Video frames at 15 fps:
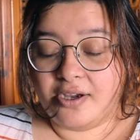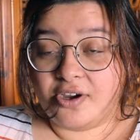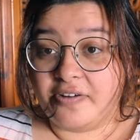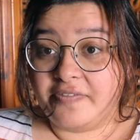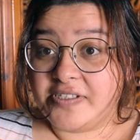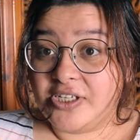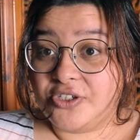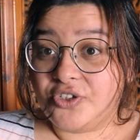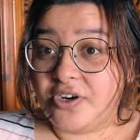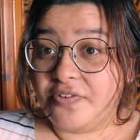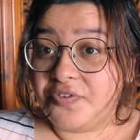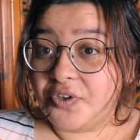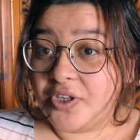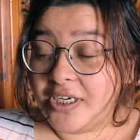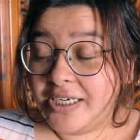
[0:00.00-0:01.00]
conversation
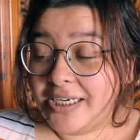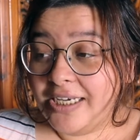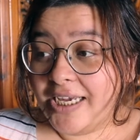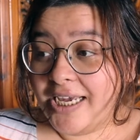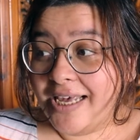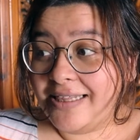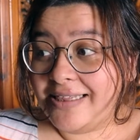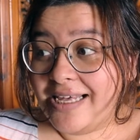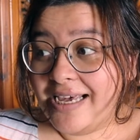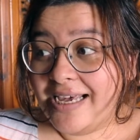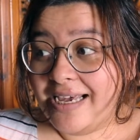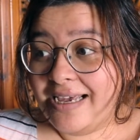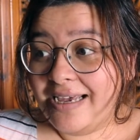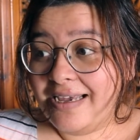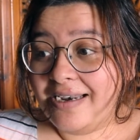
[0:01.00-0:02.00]
at 4:30, and
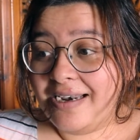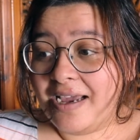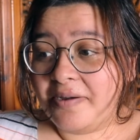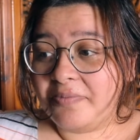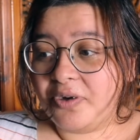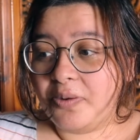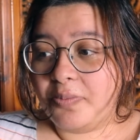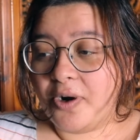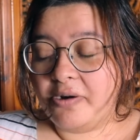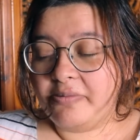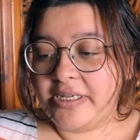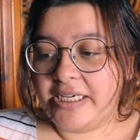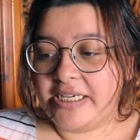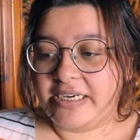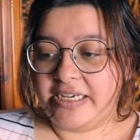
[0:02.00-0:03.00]
then I'm gonna
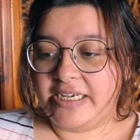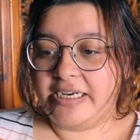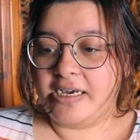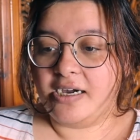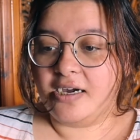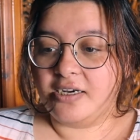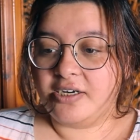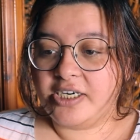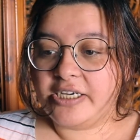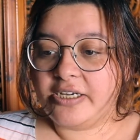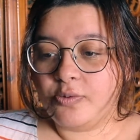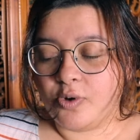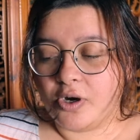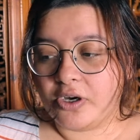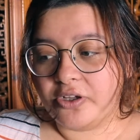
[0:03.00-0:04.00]
probably read a
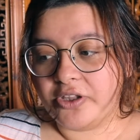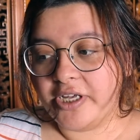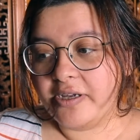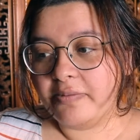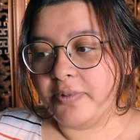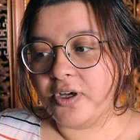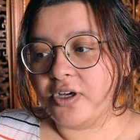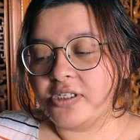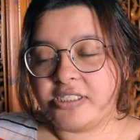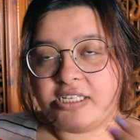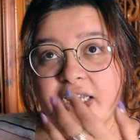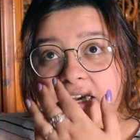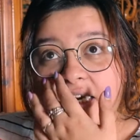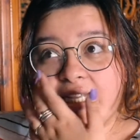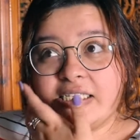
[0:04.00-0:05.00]
Treacle Walker there, because
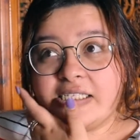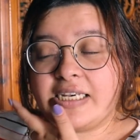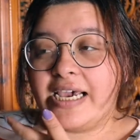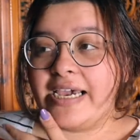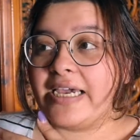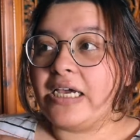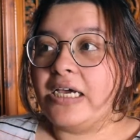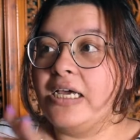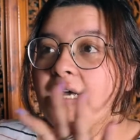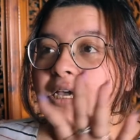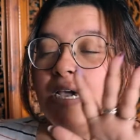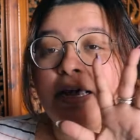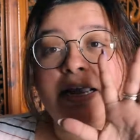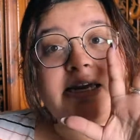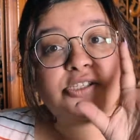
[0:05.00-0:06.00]
there is like
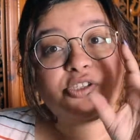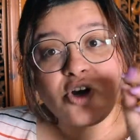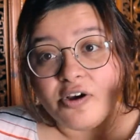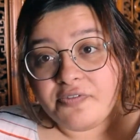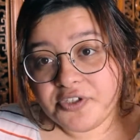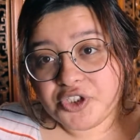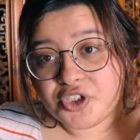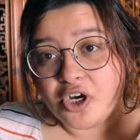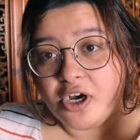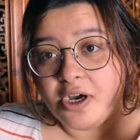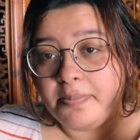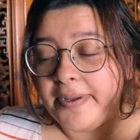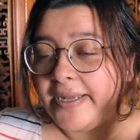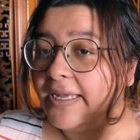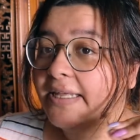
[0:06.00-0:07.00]
a nice coffee
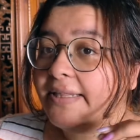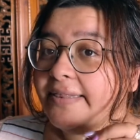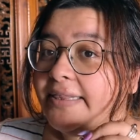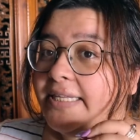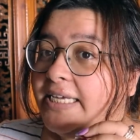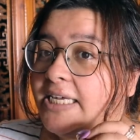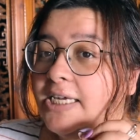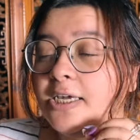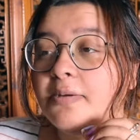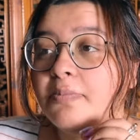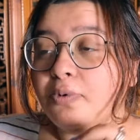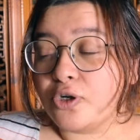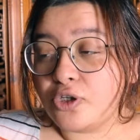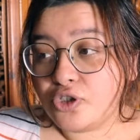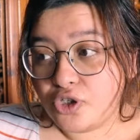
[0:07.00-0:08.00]
shop in the
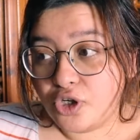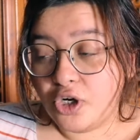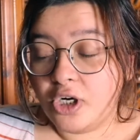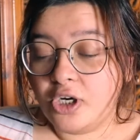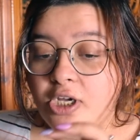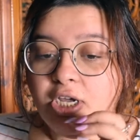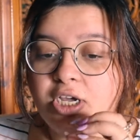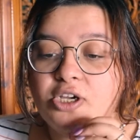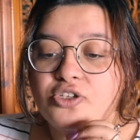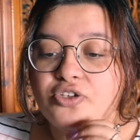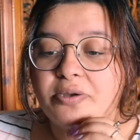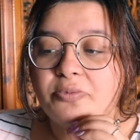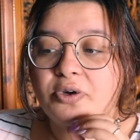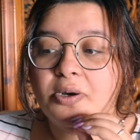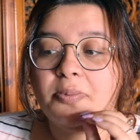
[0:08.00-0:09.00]
bookstore.
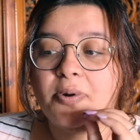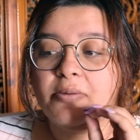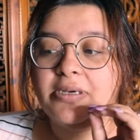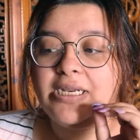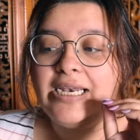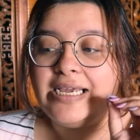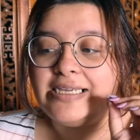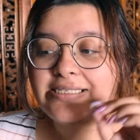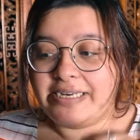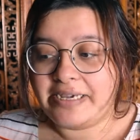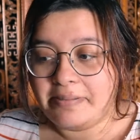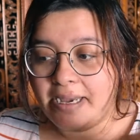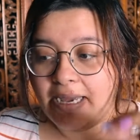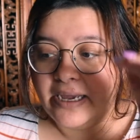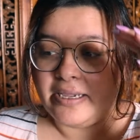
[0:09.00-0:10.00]
So I'm gonna probably like
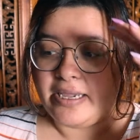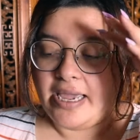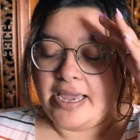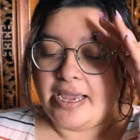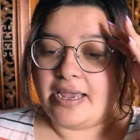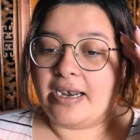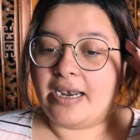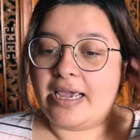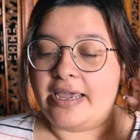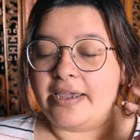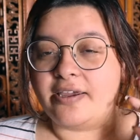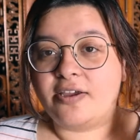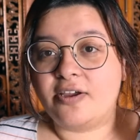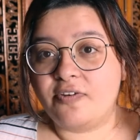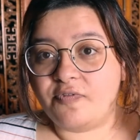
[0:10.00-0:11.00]
stay back and
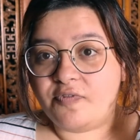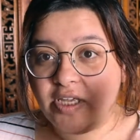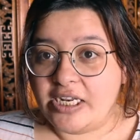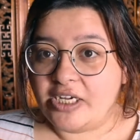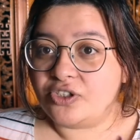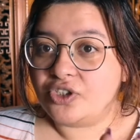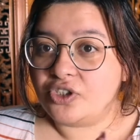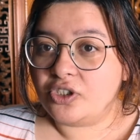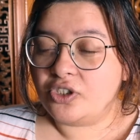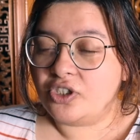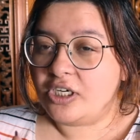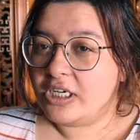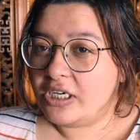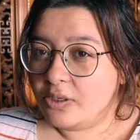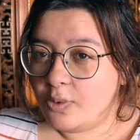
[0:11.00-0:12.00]
like finish
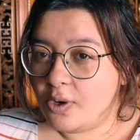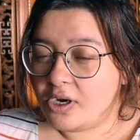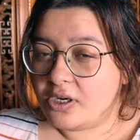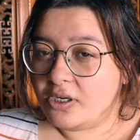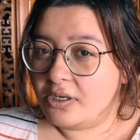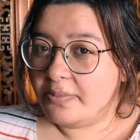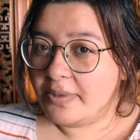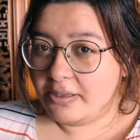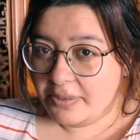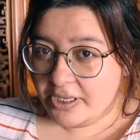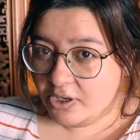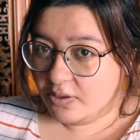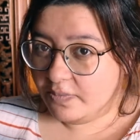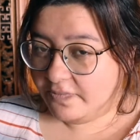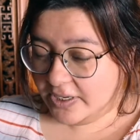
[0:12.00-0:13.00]
Treacle Walker, maybe,
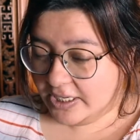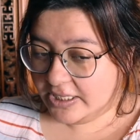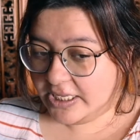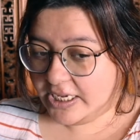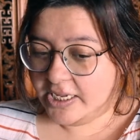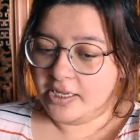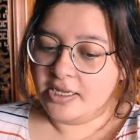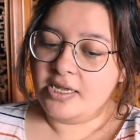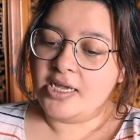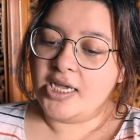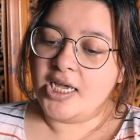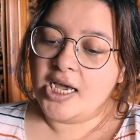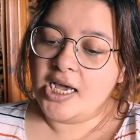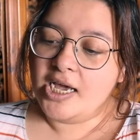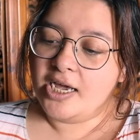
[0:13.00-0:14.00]
hopefully, there,
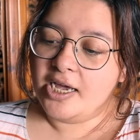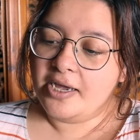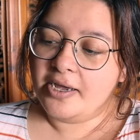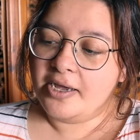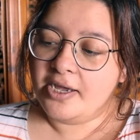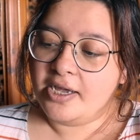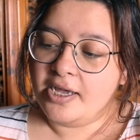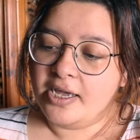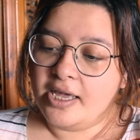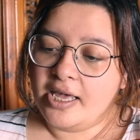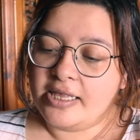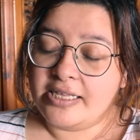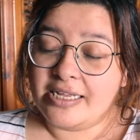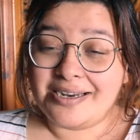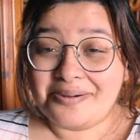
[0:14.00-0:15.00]

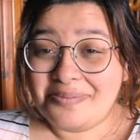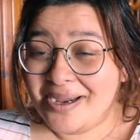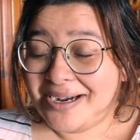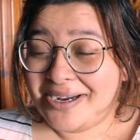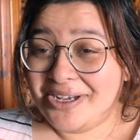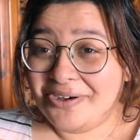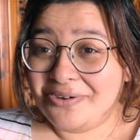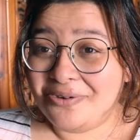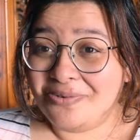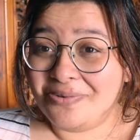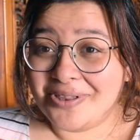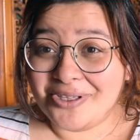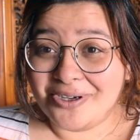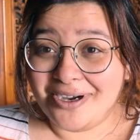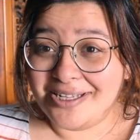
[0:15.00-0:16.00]
and then come back to you
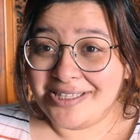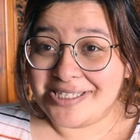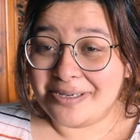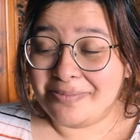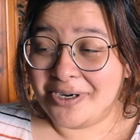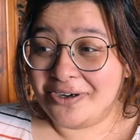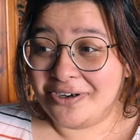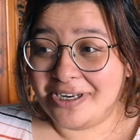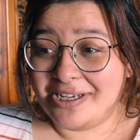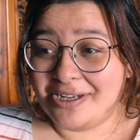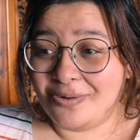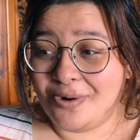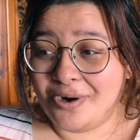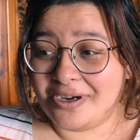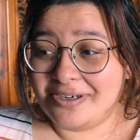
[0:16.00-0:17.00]
with thoughts about
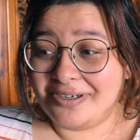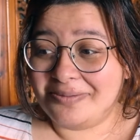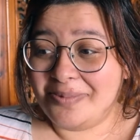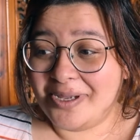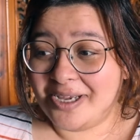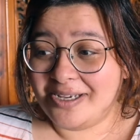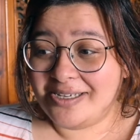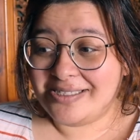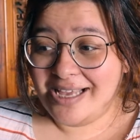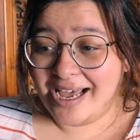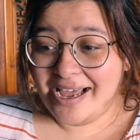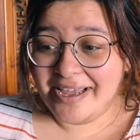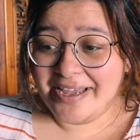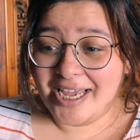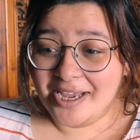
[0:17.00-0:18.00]
Treacle Walker, because
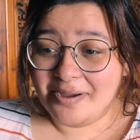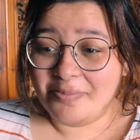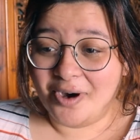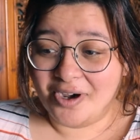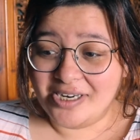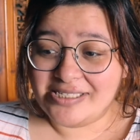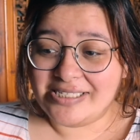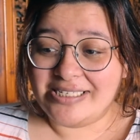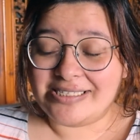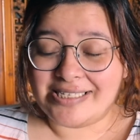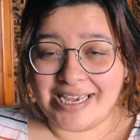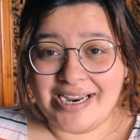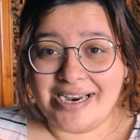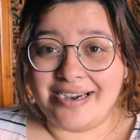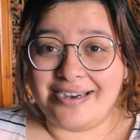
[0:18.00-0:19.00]
I am honestly
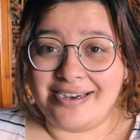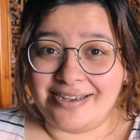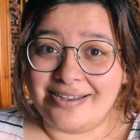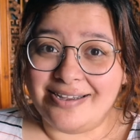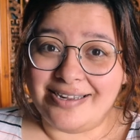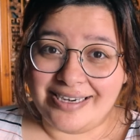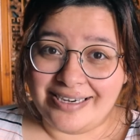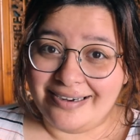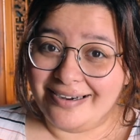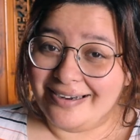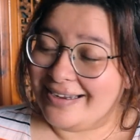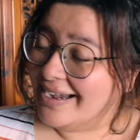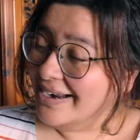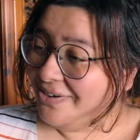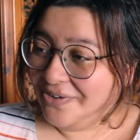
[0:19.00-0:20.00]
scared to read
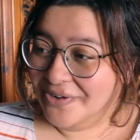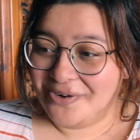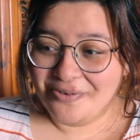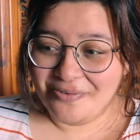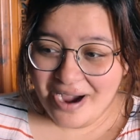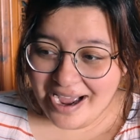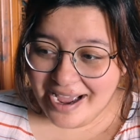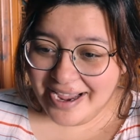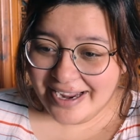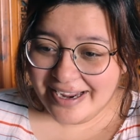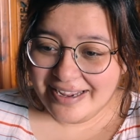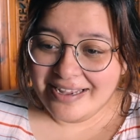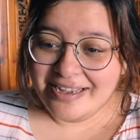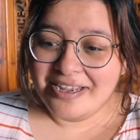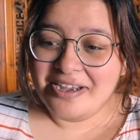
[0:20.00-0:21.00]
it. I don't know
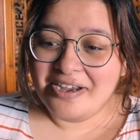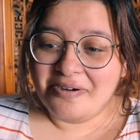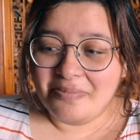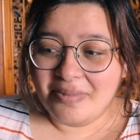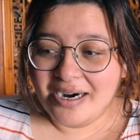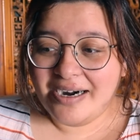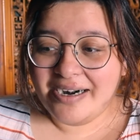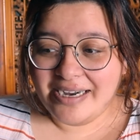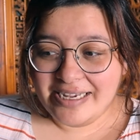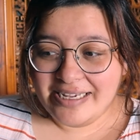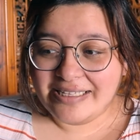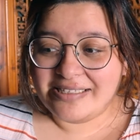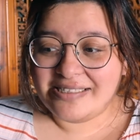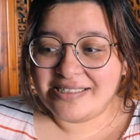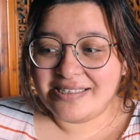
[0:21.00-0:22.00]
why, but
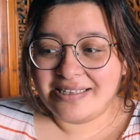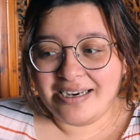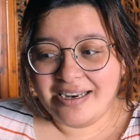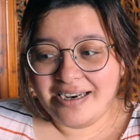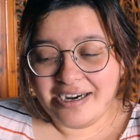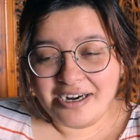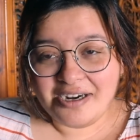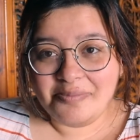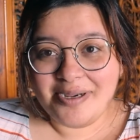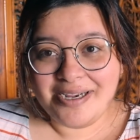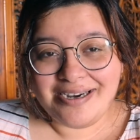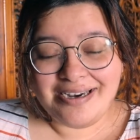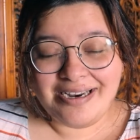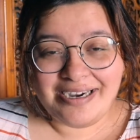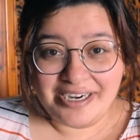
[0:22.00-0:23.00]
it's a little
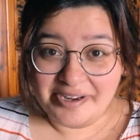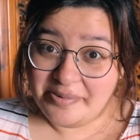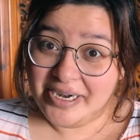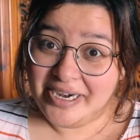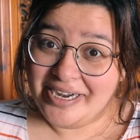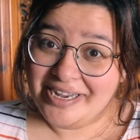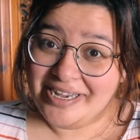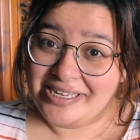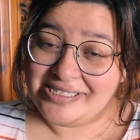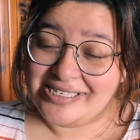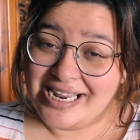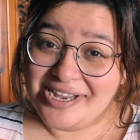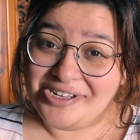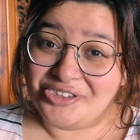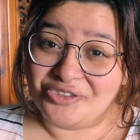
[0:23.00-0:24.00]
bit intimidating
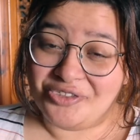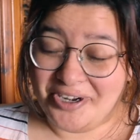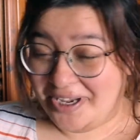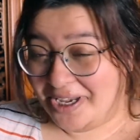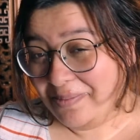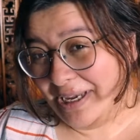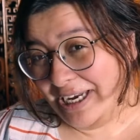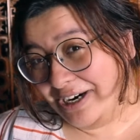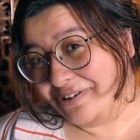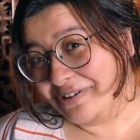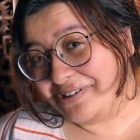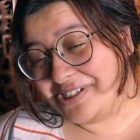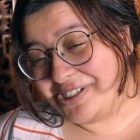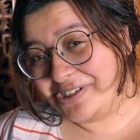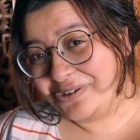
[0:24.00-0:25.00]
slash freaking me out.
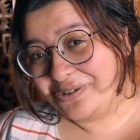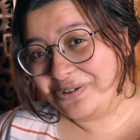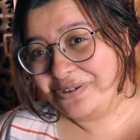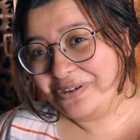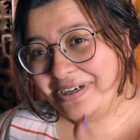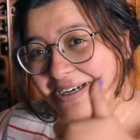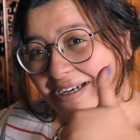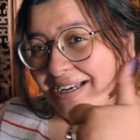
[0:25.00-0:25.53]
So